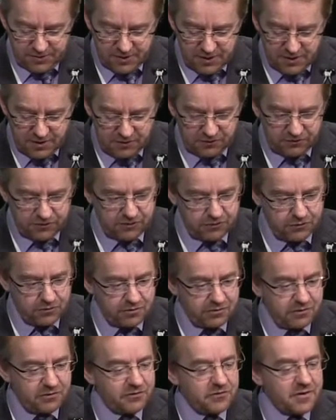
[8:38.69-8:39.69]
And I used to
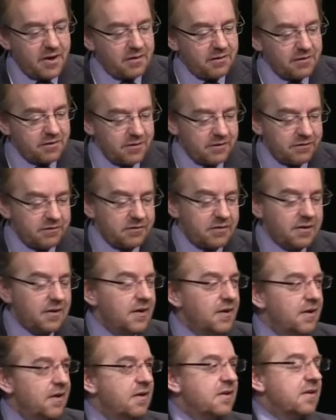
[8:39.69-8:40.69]
sort of stare at this
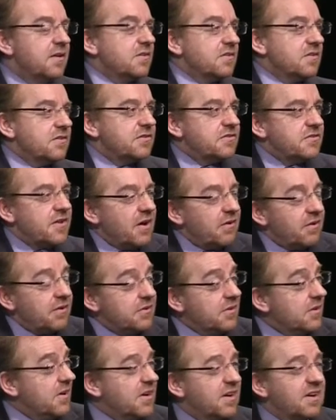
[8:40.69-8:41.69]
and stare at it,